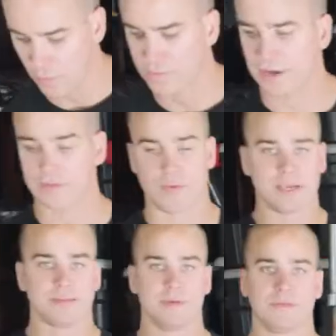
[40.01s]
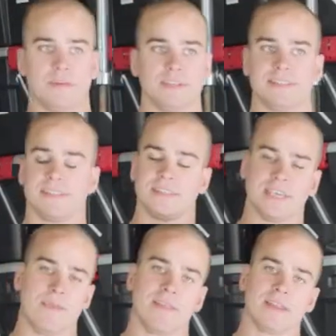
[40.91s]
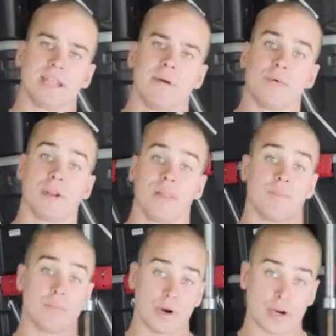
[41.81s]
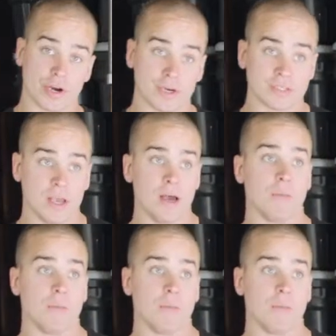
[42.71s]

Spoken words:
and we've got the recipe for this. It's the same thing that I put on the burgers,